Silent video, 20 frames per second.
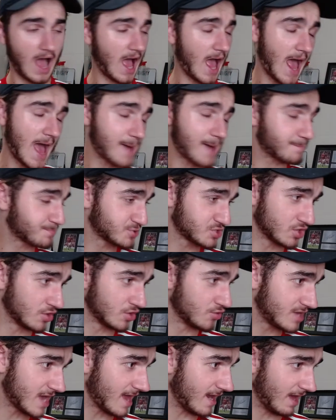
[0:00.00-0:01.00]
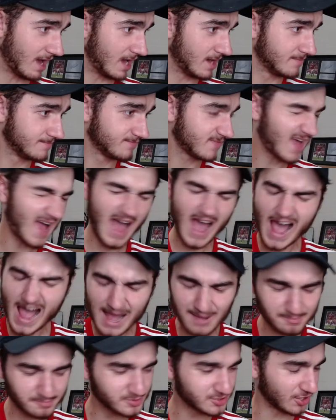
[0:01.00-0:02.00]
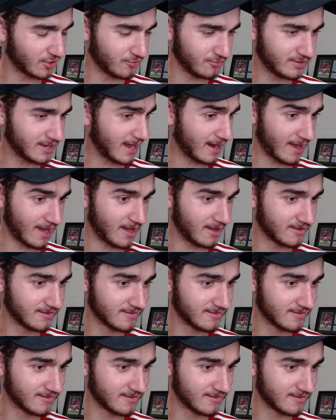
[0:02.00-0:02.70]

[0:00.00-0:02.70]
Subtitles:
Absolute killer. Absolute killer.